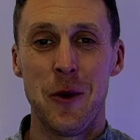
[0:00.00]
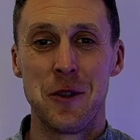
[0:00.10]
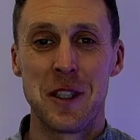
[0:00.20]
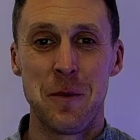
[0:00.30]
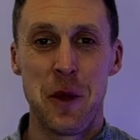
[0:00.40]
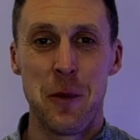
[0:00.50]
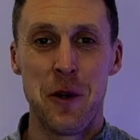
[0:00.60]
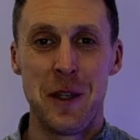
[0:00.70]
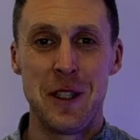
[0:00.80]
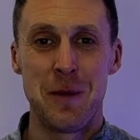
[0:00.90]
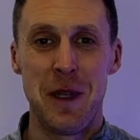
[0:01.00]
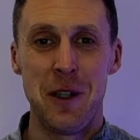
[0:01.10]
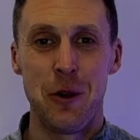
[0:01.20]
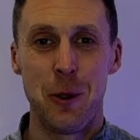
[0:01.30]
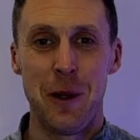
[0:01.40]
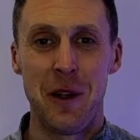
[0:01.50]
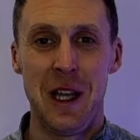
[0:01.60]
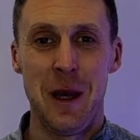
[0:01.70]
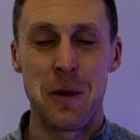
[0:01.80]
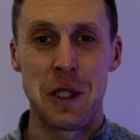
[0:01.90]
on some of the points made throughout the
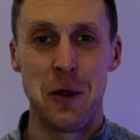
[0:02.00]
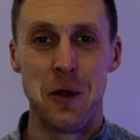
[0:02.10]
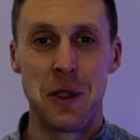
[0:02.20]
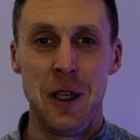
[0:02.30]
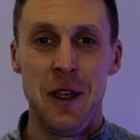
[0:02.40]
episode,